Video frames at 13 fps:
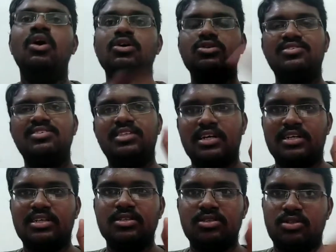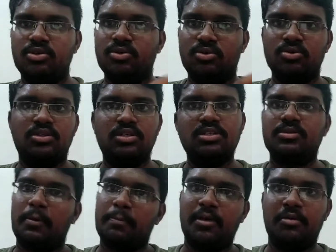So that is due to
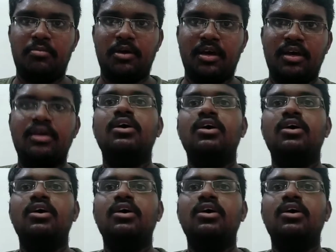this PPI.